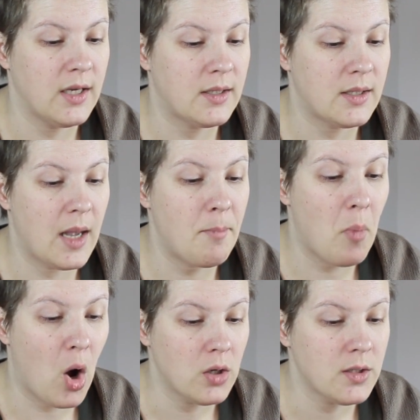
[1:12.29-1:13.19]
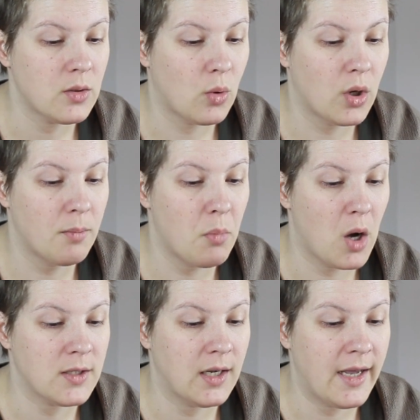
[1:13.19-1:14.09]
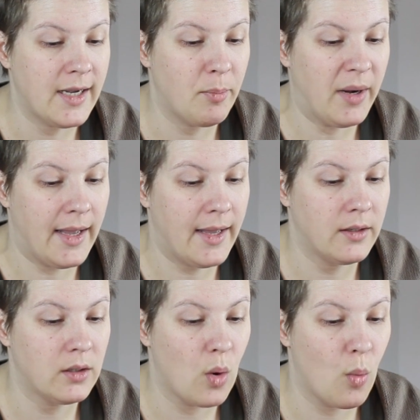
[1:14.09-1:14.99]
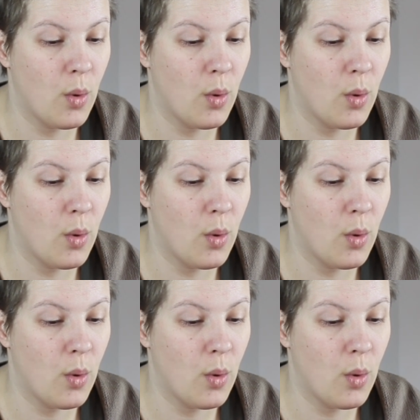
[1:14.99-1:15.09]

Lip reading: It's a moss or moss-like plant